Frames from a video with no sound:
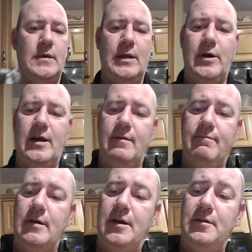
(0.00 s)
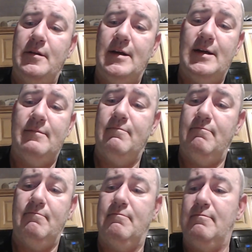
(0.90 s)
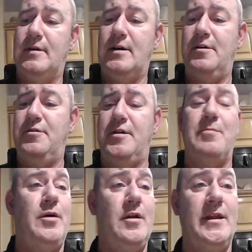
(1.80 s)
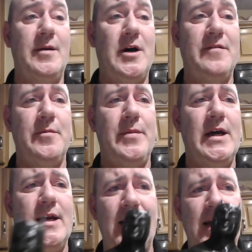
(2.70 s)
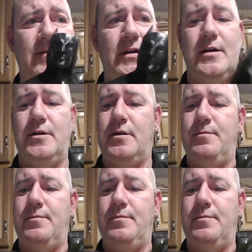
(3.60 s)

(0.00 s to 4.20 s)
Anyway, other than that, other than pulling them off the bed, I haven't touched